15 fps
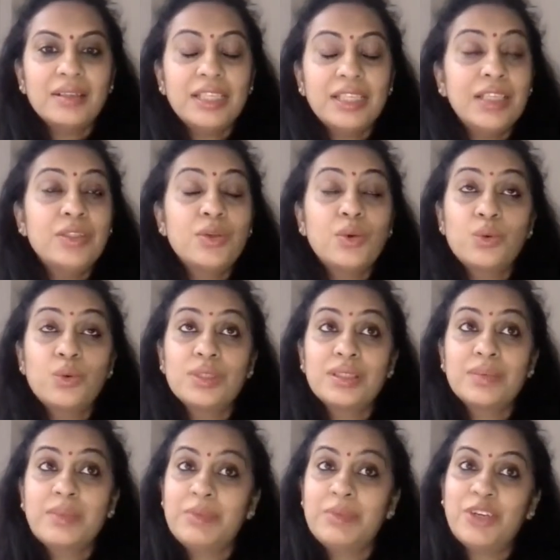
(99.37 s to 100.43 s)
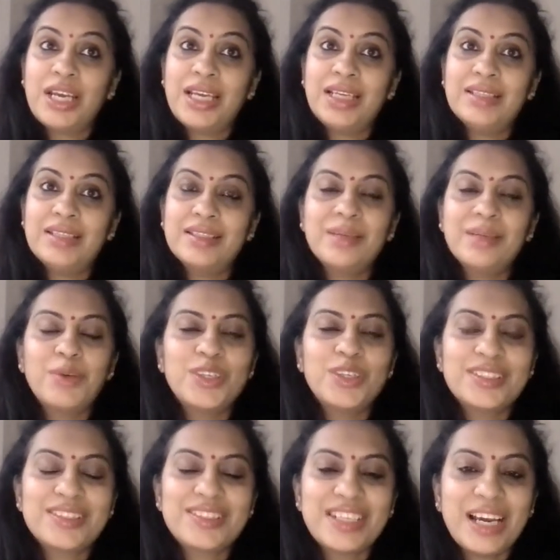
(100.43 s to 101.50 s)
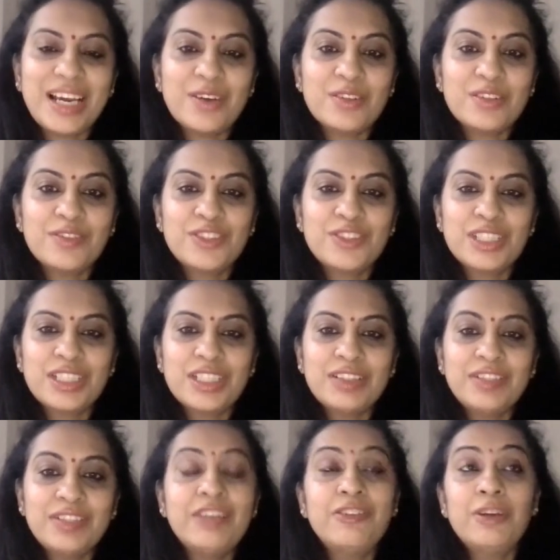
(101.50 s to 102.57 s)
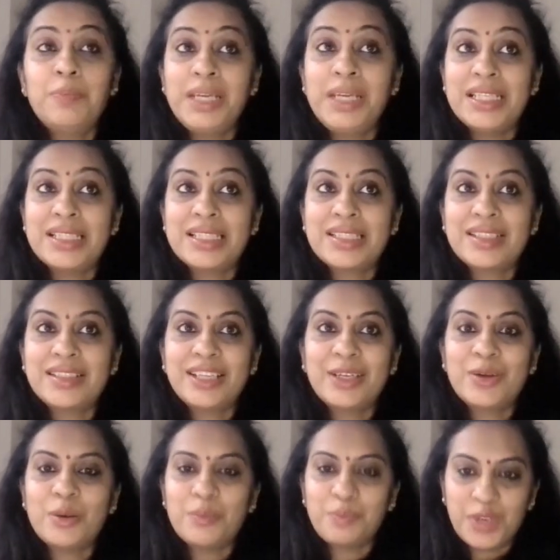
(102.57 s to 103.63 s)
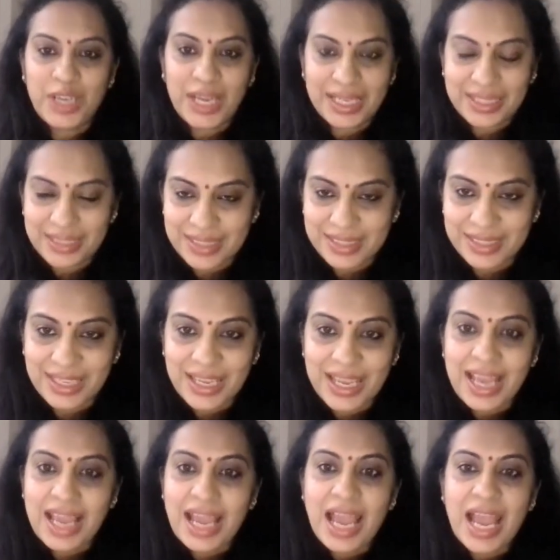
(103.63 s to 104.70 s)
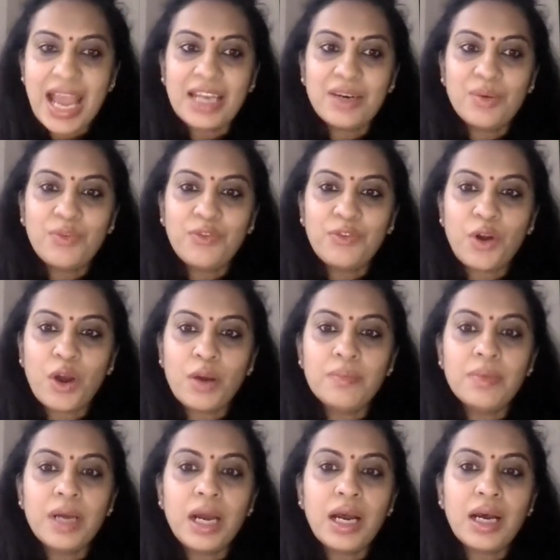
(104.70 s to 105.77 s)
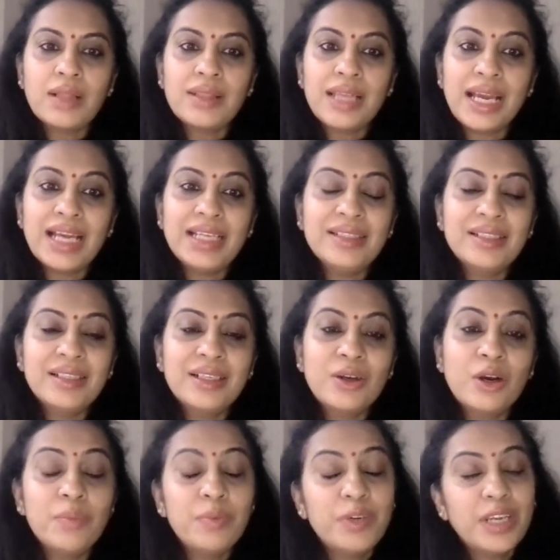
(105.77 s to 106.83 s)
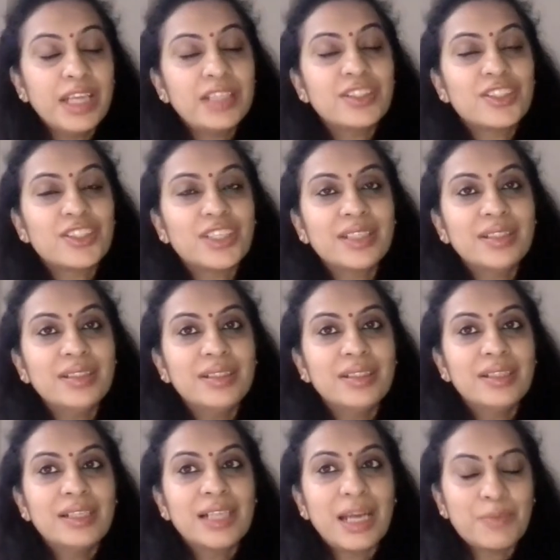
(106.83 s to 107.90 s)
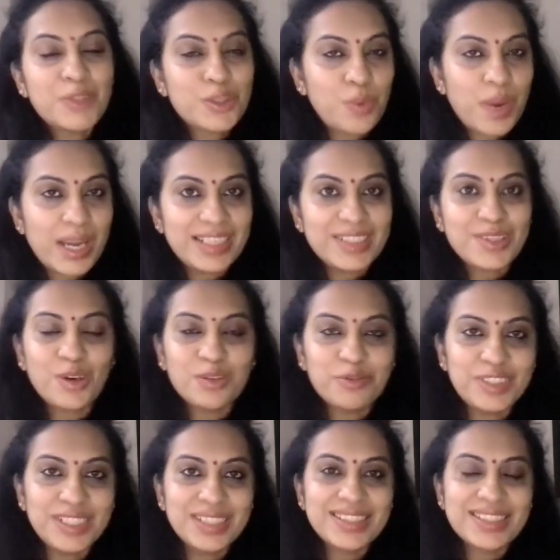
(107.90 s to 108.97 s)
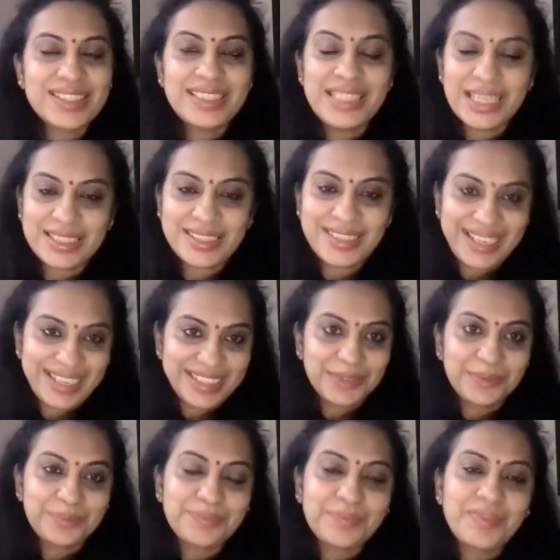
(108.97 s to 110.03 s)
They don't memorize in a Montessori house of children, they repeat, they comprehend. And from that comprehension comes quiet confidence yet again.